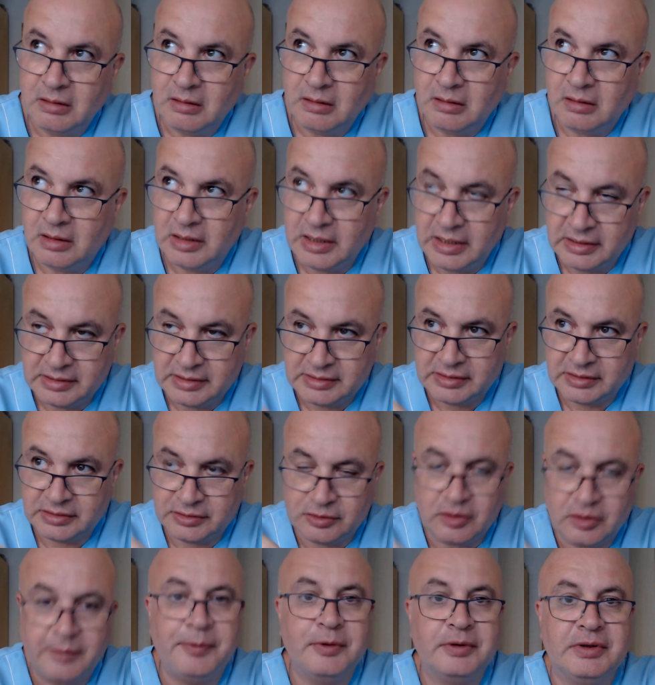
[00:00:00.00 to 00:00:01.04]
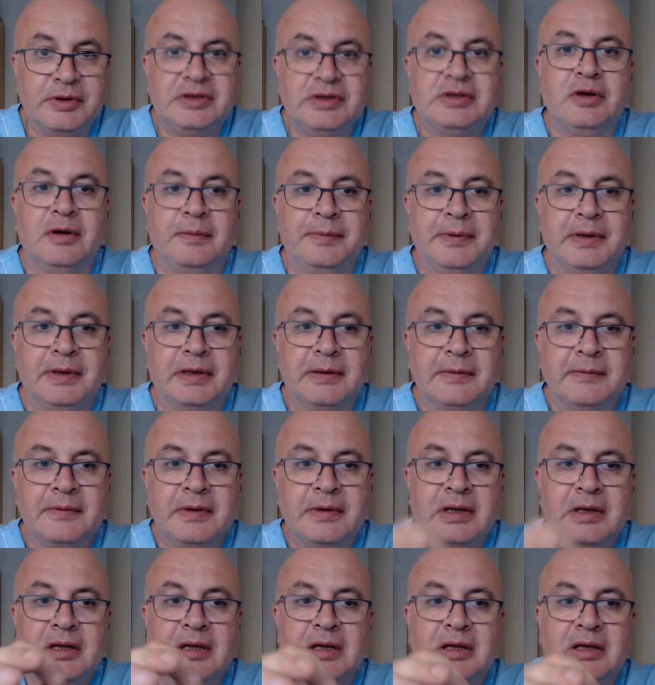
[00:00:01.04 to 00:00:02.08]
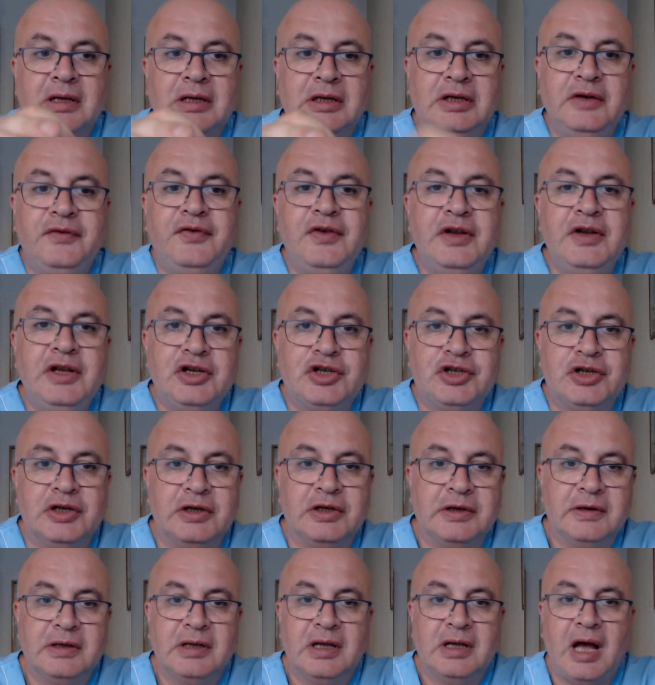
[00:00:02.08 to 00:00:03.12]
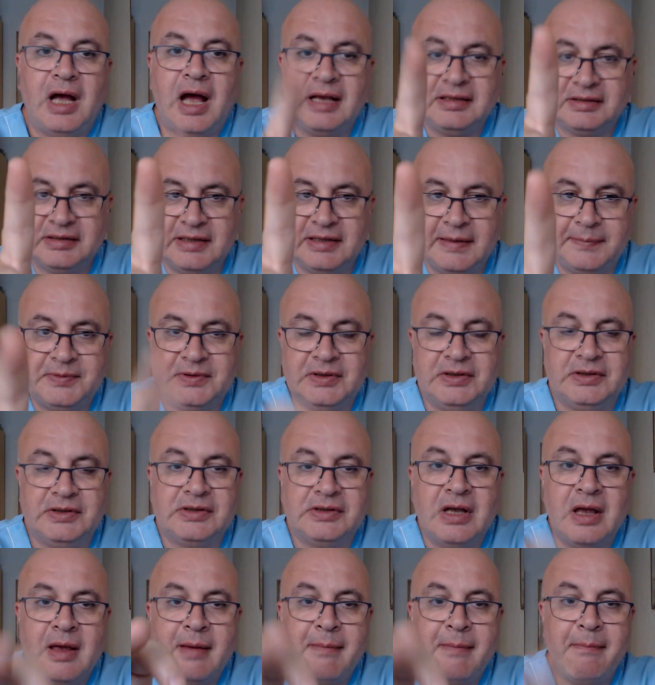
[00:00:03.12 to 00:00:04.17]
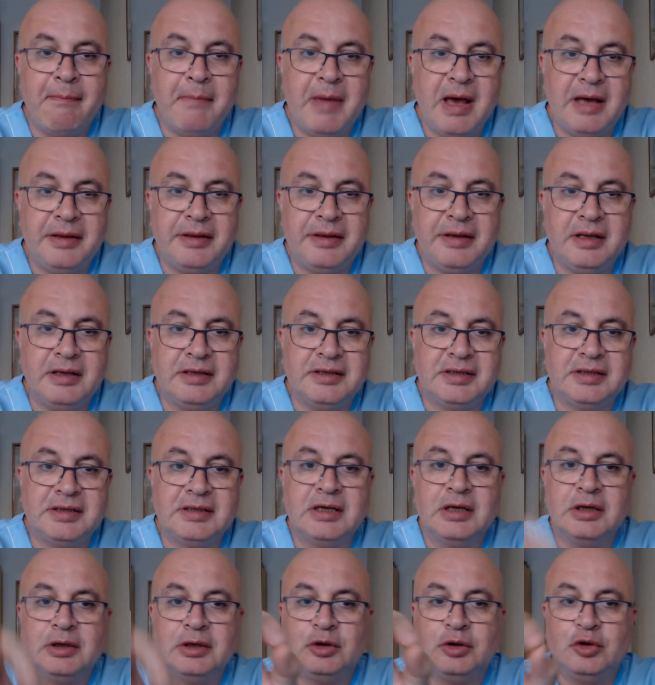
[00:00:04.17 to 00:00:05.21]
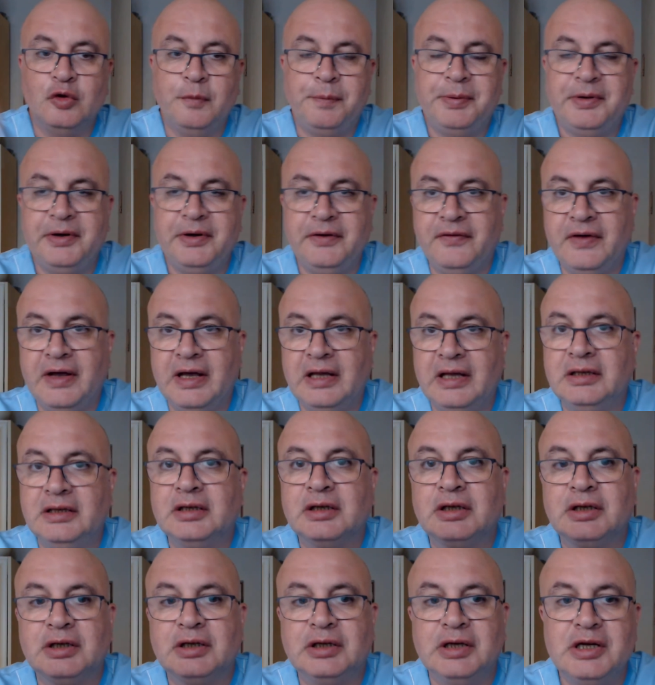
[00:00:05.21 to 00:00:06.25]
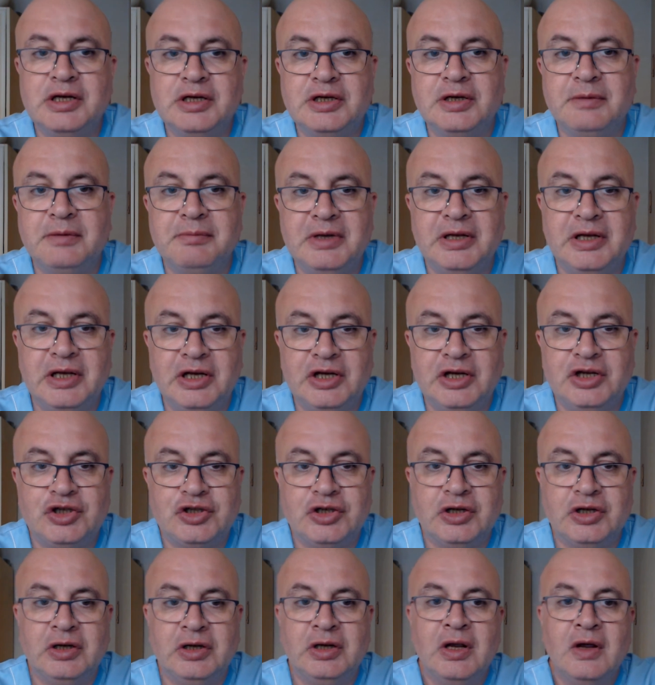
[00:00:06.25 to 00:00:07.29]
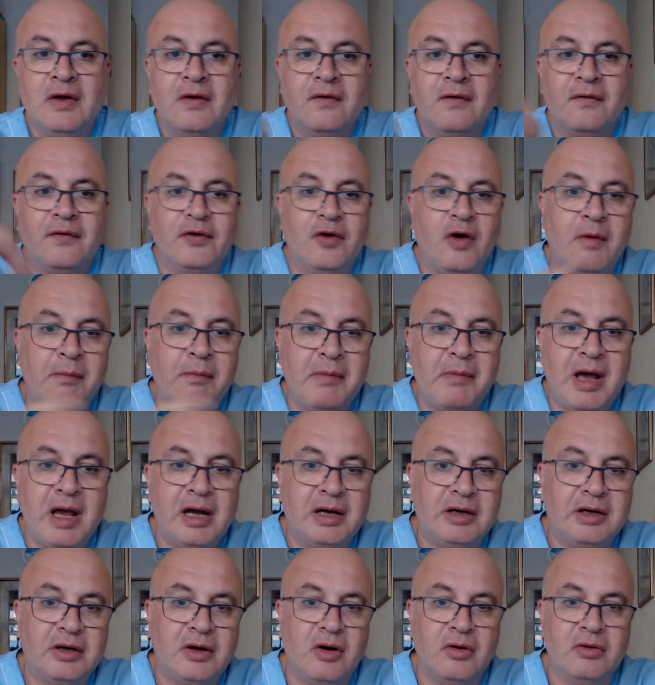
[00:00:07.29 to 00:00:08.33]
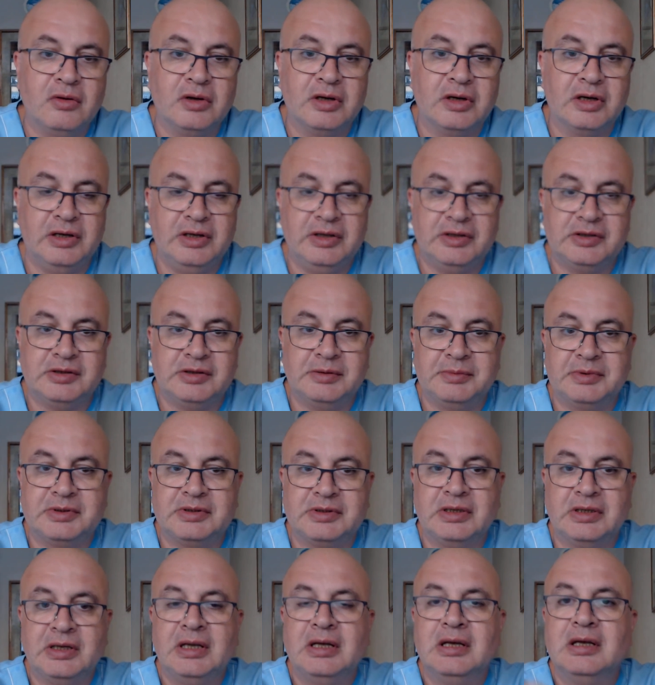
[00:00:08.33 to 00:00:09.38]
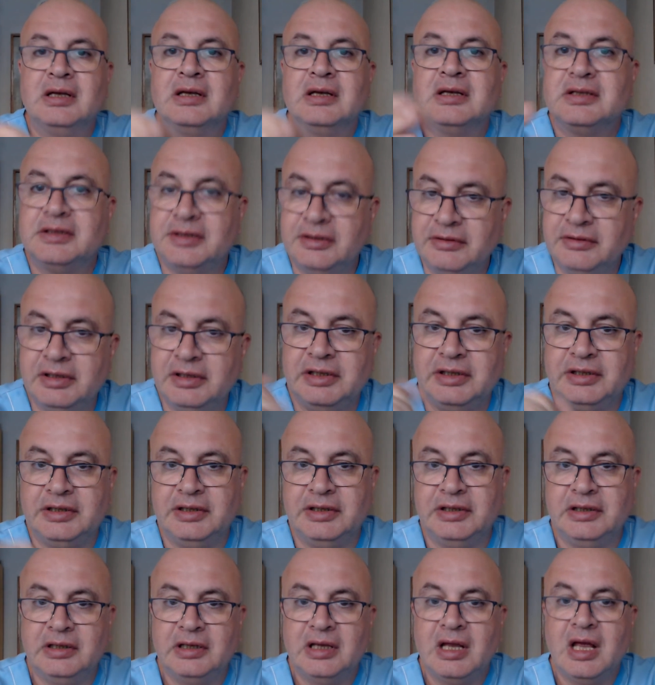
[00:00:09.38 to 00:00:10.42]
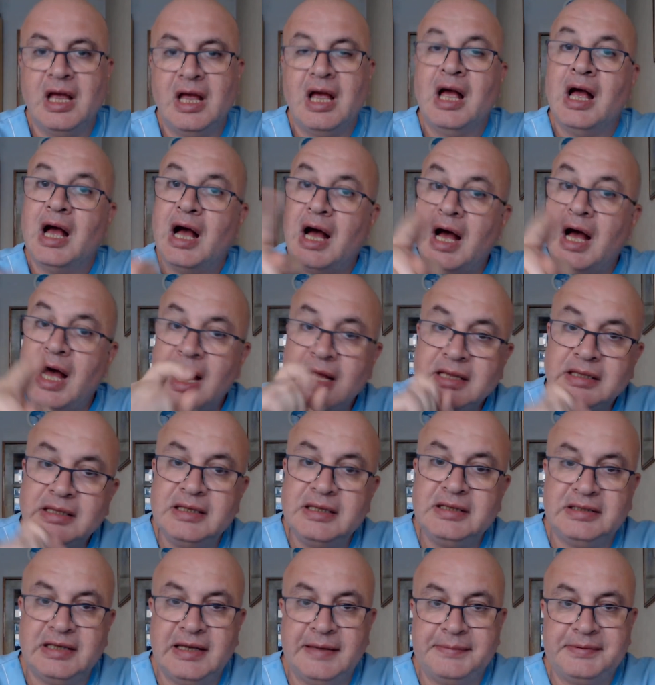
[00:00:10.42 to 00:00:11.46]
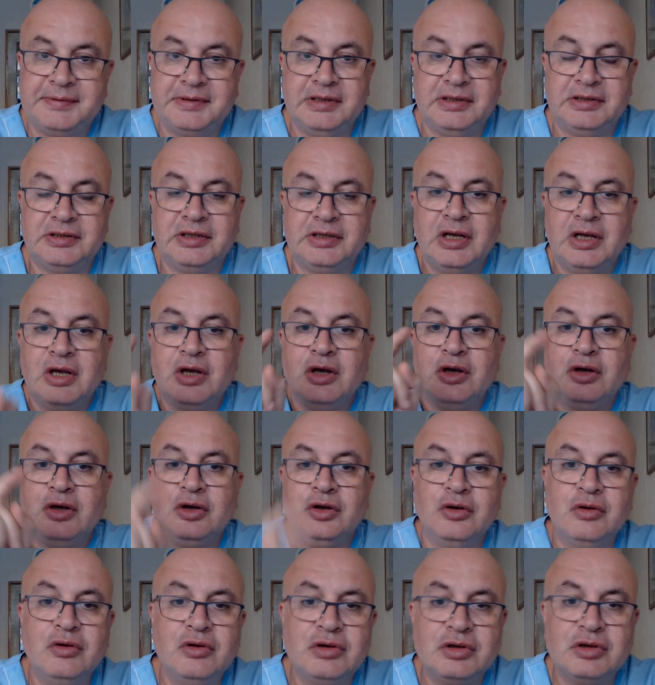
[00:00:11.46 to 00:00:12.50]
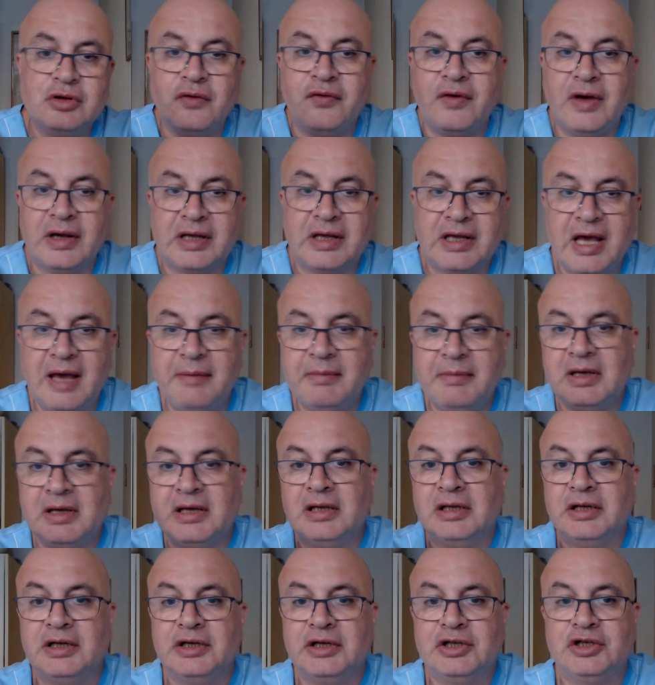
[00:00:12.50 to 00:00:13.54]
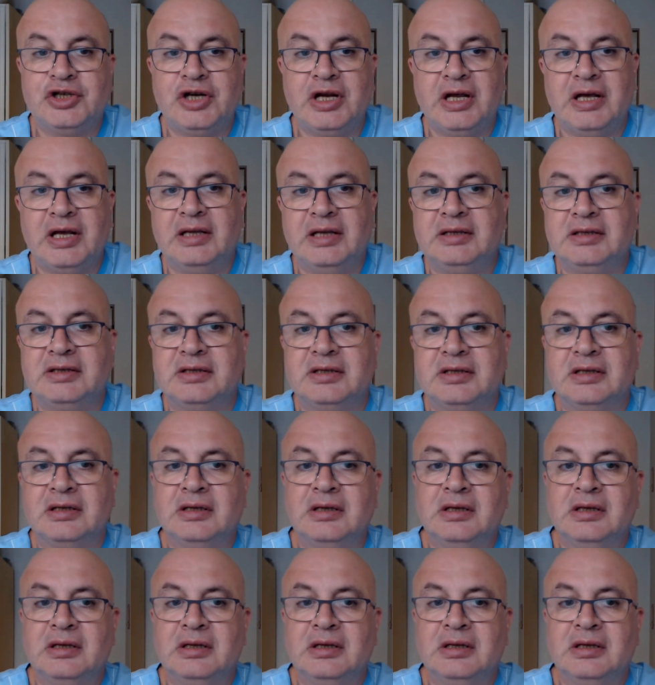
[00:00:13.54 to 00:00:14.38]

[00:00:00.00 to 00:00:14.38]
let's stop on this topic. Definition, asepsis, methods to prevent contamination from microorganisms, sterility, antisepsis, use of chemical agents